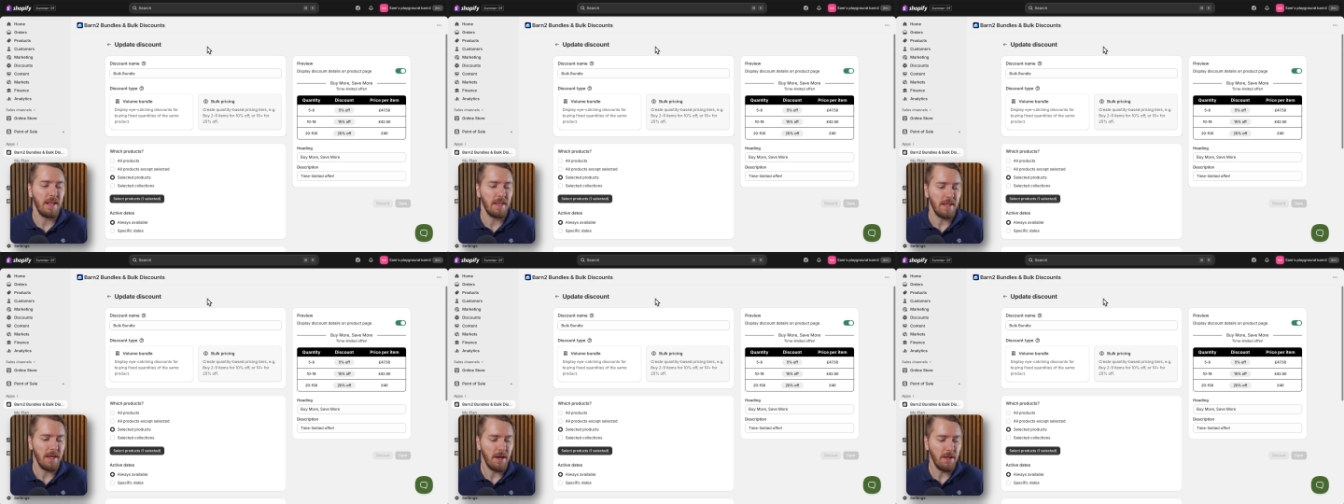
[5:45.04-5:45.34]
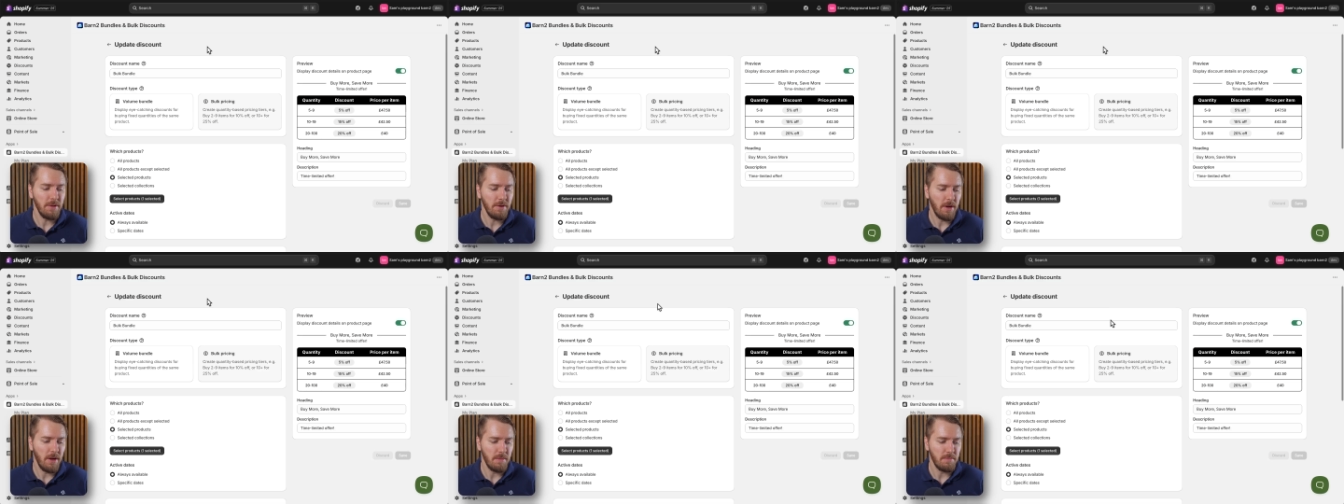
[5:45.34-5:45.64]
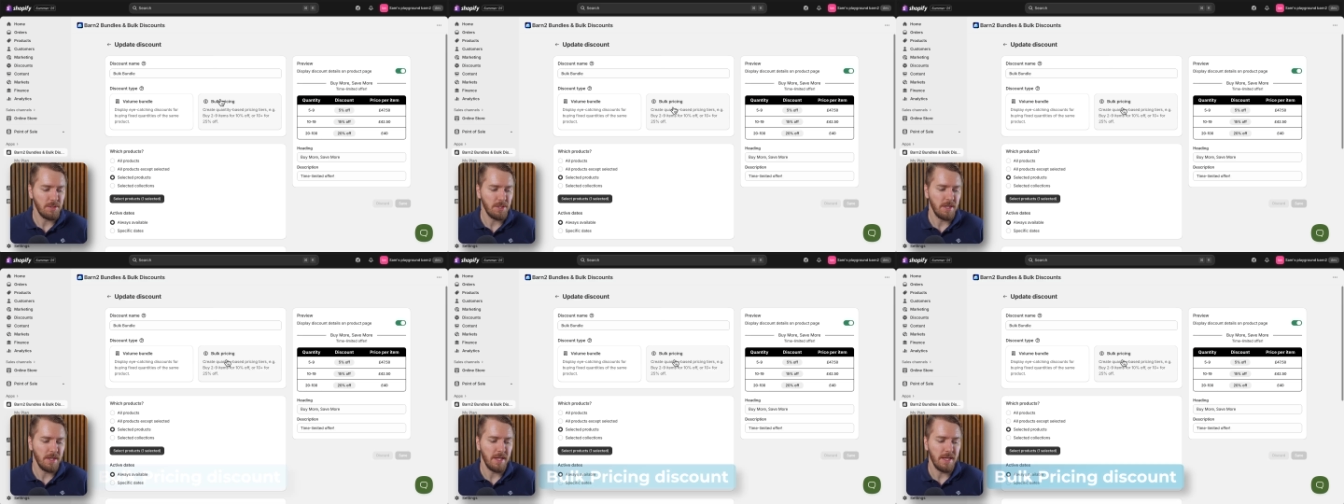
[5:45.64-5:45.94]
The other
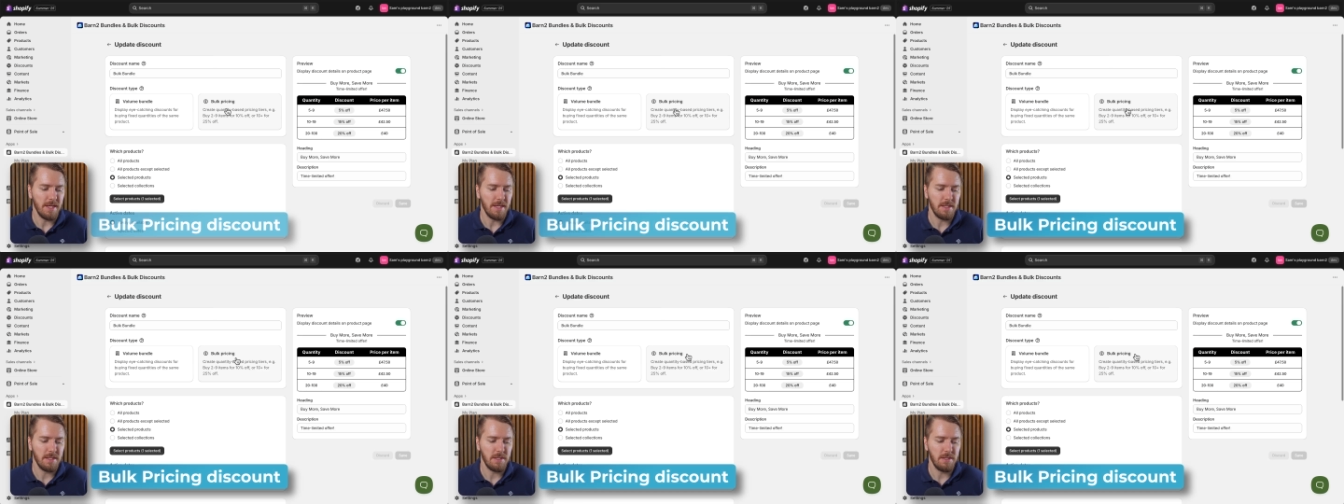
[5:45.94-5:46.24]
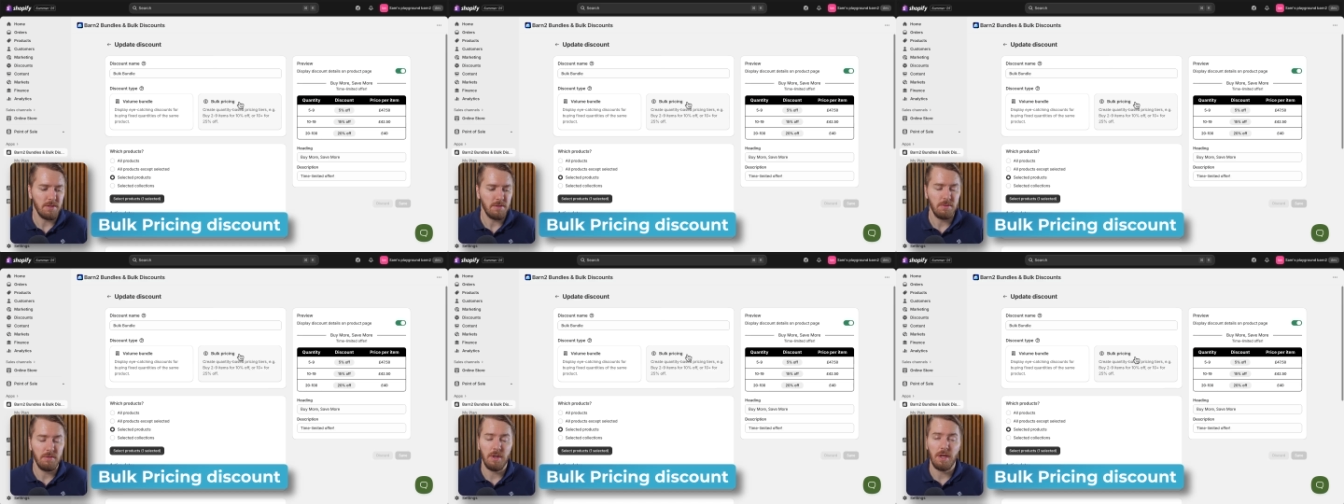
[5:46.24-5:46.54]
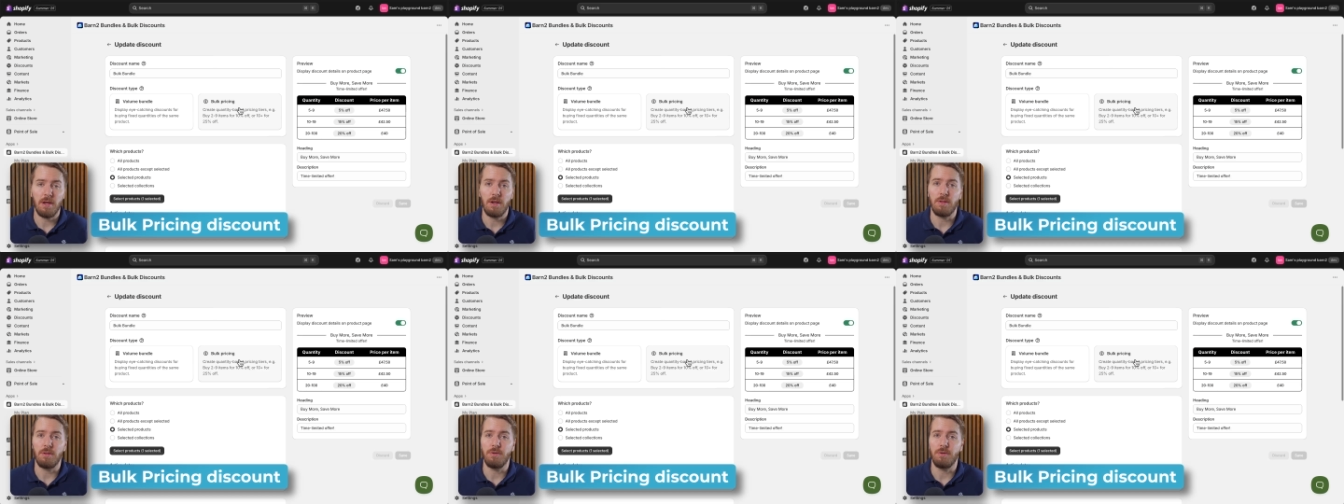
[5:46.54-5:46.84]
option is to
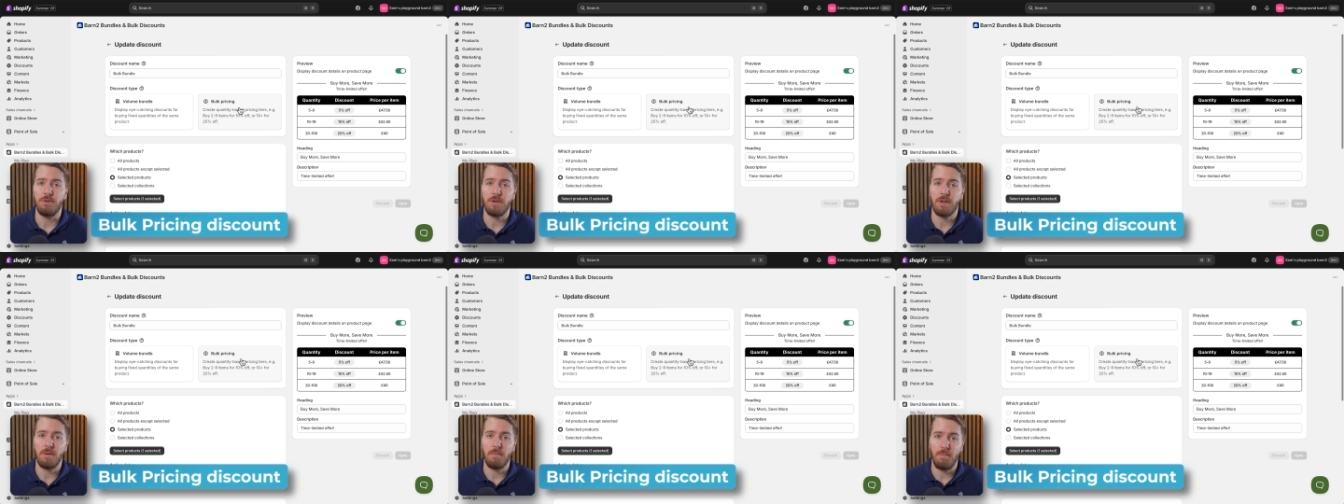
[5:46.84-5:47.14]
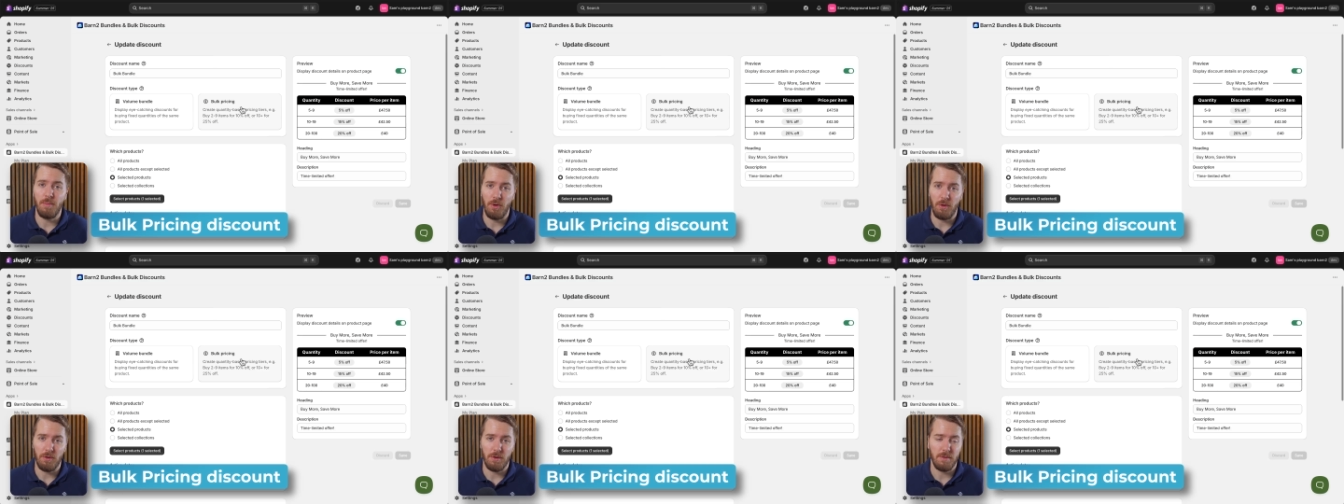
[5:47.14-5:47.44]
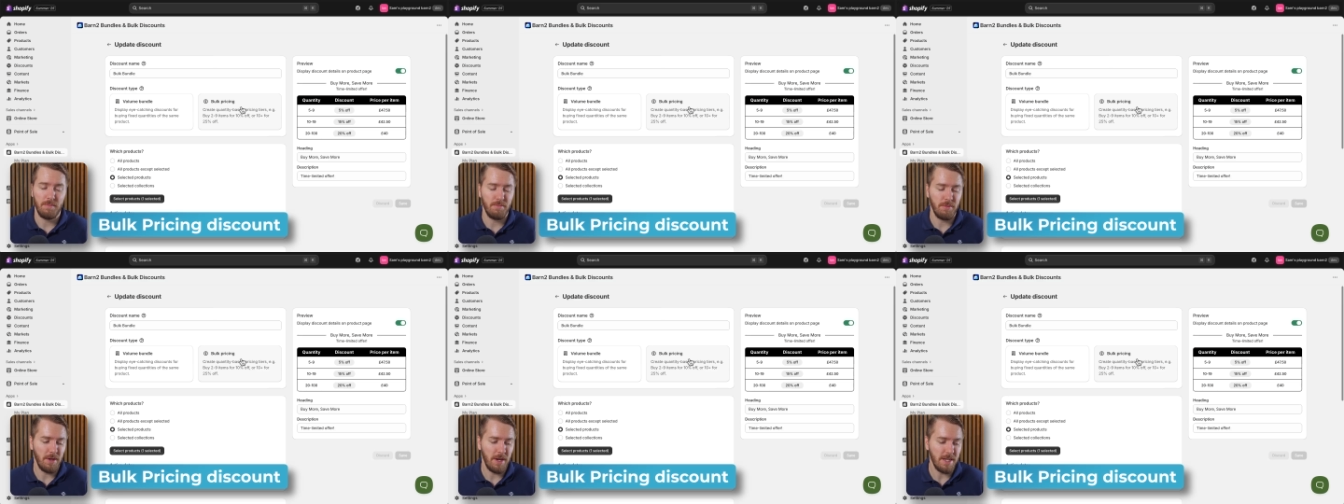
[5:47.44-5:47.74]
include
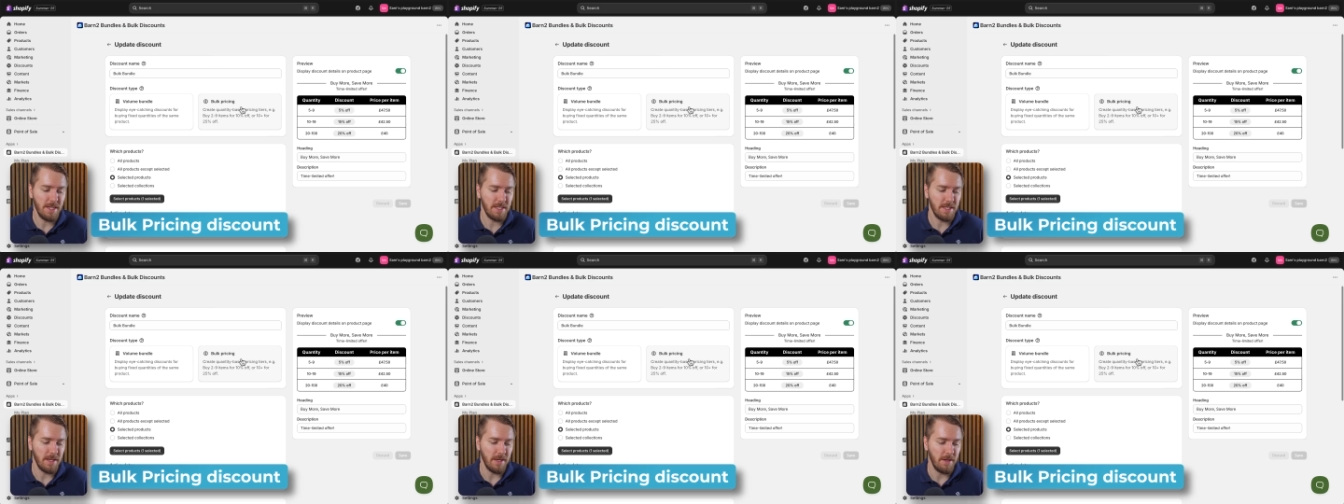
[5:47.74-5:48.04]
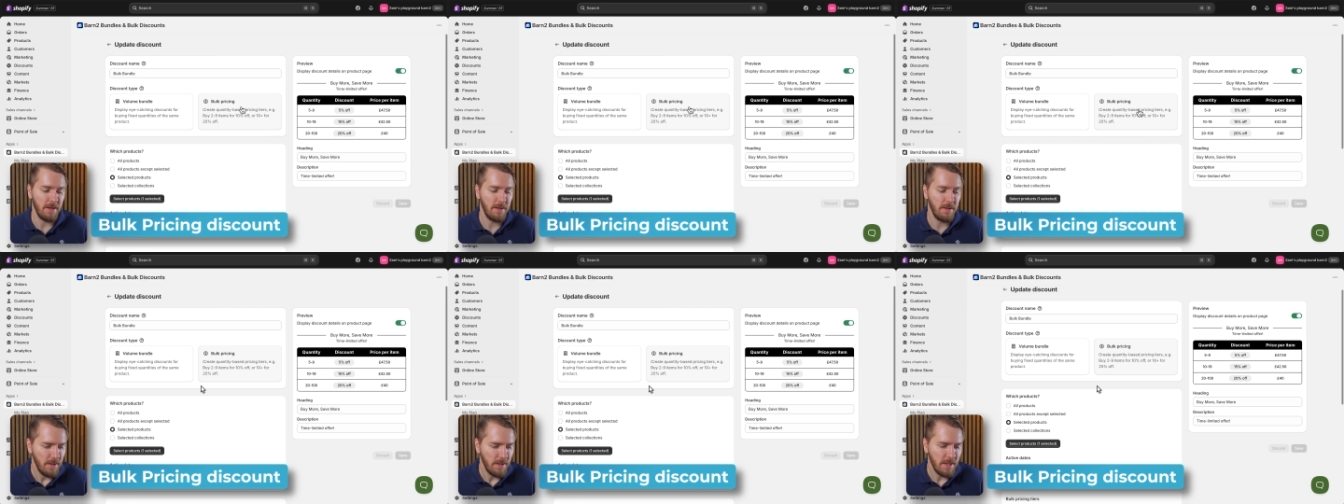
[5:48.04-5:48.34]
bulk pricing.